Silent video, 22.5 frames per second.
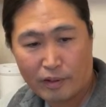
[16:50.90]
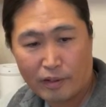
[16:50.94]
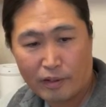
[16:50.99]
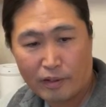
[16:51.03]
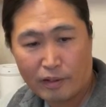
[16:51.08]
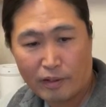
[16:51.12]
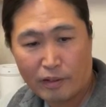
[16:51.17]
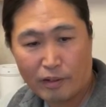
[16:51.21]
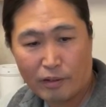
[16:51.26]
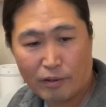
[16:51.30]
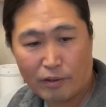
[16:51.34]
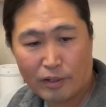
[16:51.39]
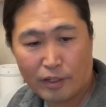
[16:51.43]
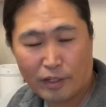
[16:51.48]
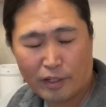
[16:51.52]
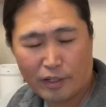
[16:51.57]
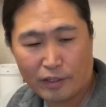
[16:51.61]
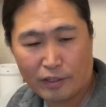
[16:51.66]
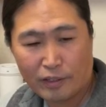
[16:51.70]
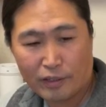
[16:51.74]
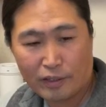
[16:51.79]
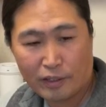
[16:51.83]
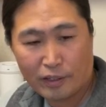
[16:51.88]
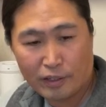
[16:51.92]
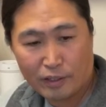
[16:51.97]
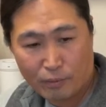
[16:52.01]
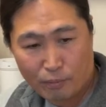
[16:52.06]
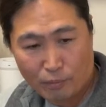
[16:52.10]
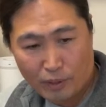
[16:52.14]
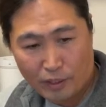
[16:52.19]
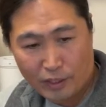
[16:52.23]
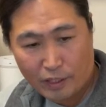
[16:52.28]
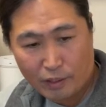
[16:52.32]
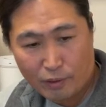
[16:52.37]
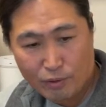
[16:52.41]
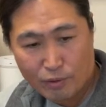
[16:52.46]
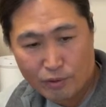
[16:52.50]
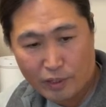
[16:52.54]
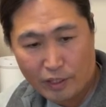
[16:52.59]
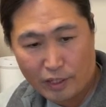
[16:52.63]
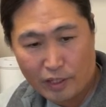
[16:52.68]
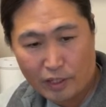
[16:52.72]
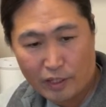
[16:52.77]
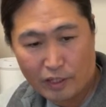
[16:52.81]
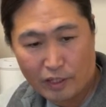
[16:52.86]
Okay, and then what else
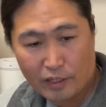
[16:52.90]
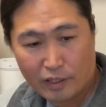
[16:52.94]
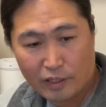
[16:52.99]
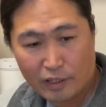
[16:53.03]
there?